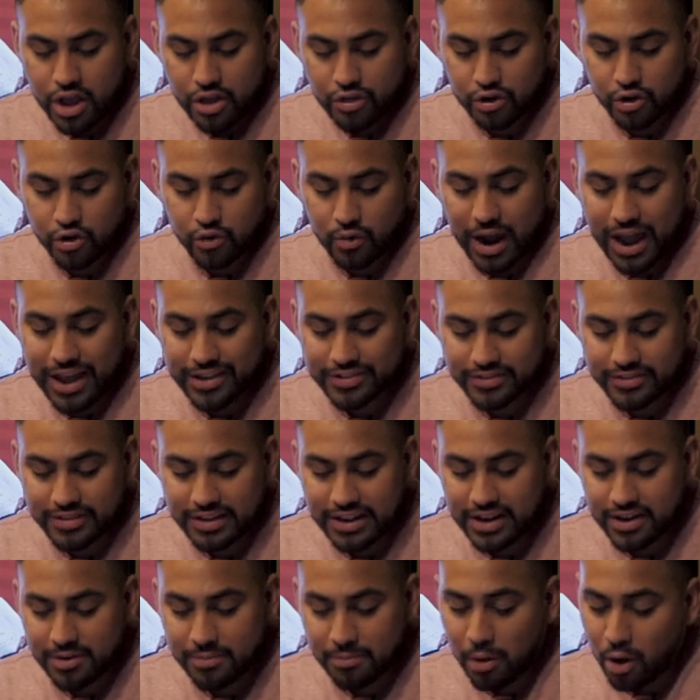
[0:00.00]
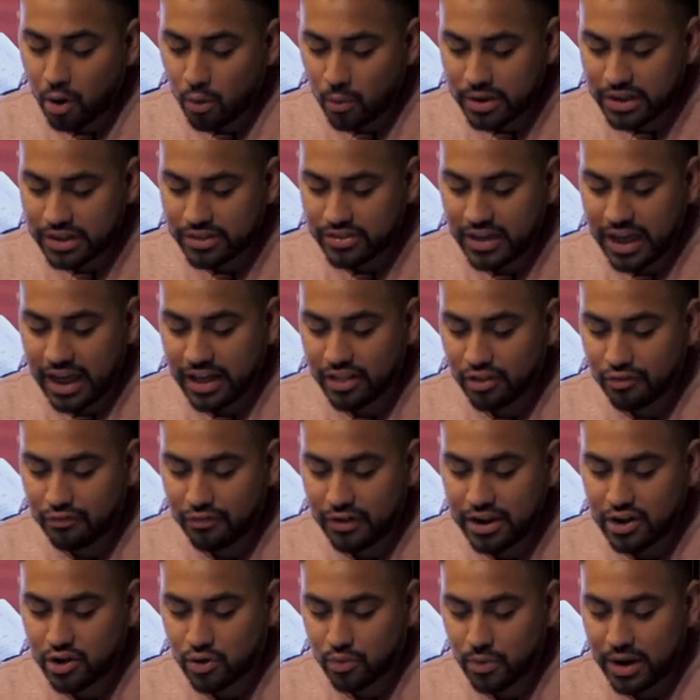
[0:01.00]
The grass needed mowing. The
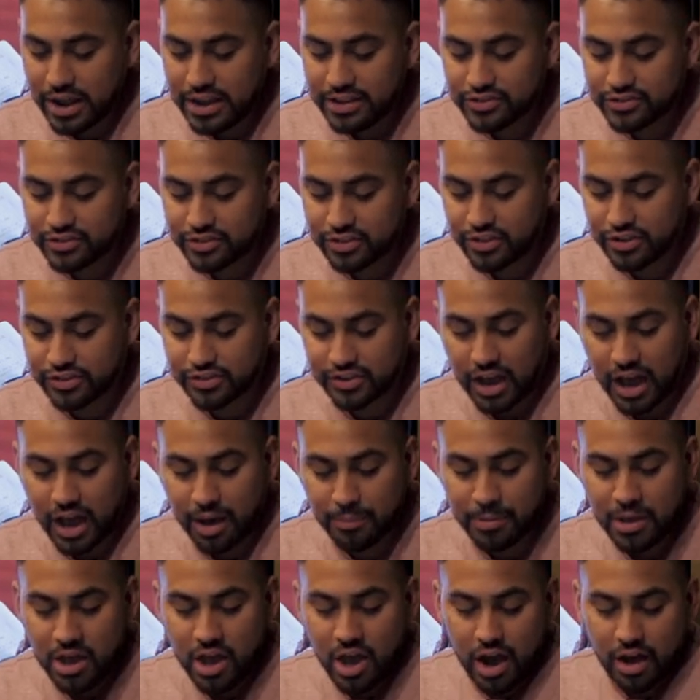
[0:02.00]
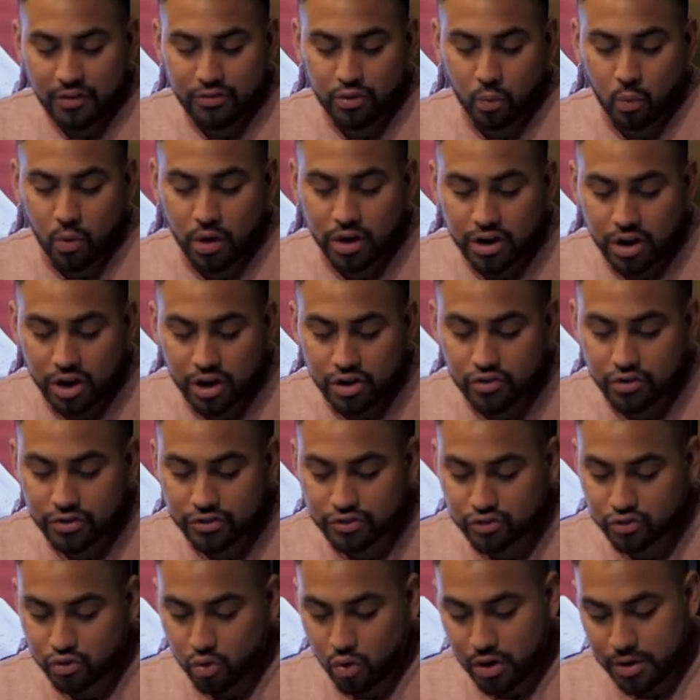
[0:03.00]
elevator raced to the top of the
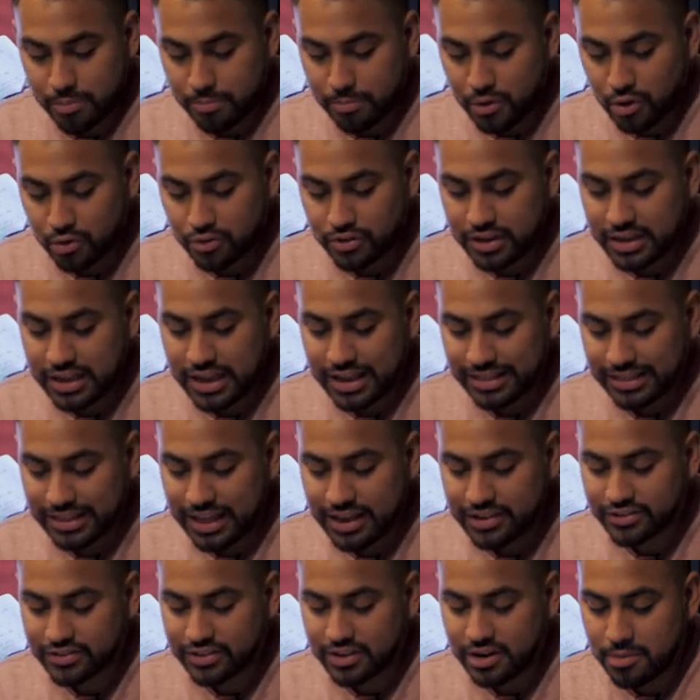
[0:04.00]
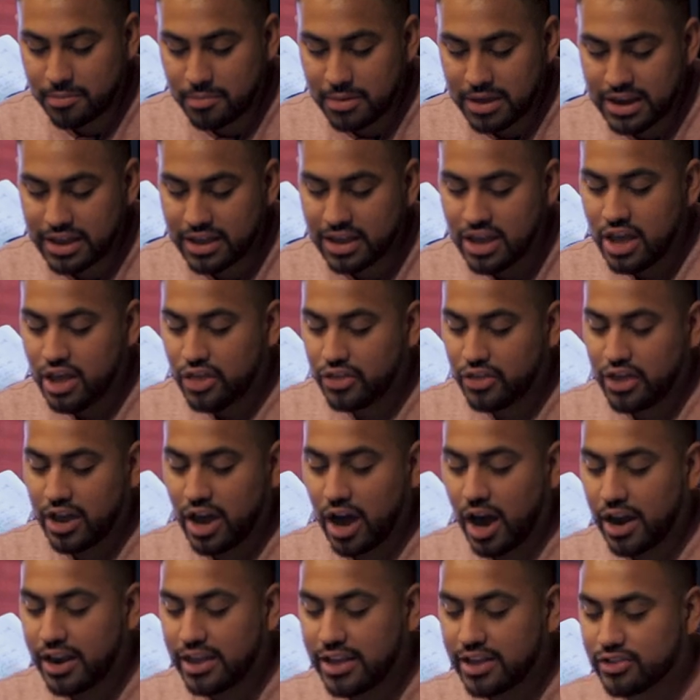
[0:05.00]
100-story building in less than a minute. The
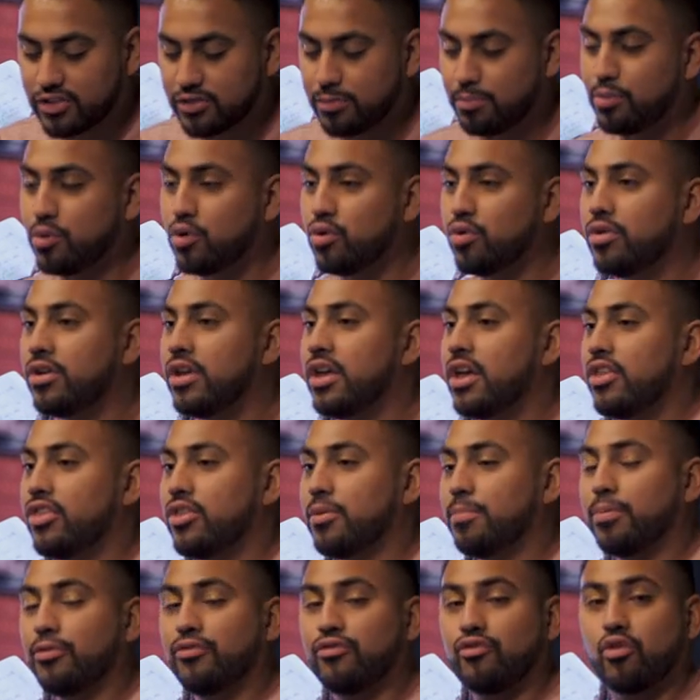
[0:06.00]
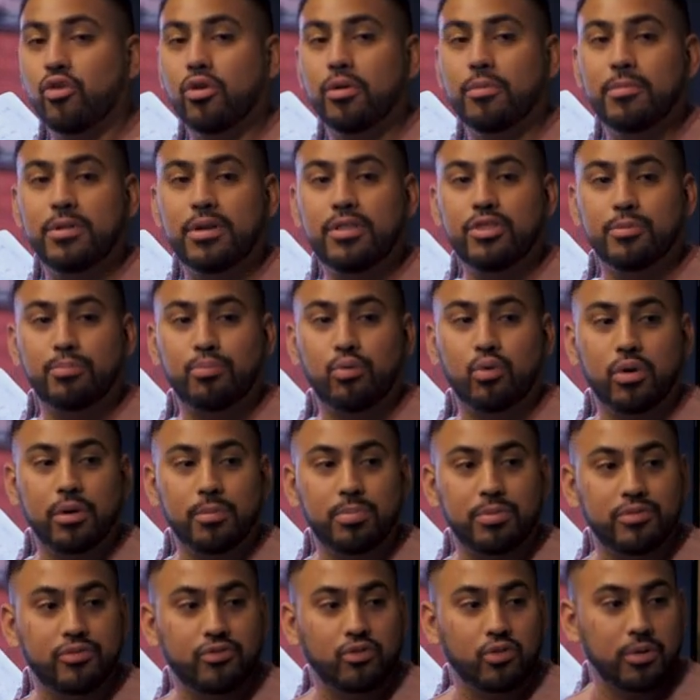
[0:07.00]
audience booed the poor
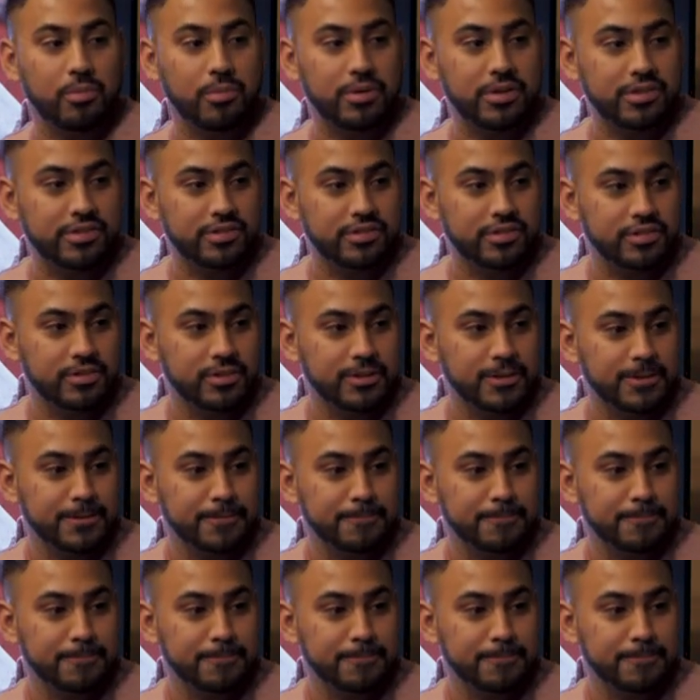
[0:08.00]
performance.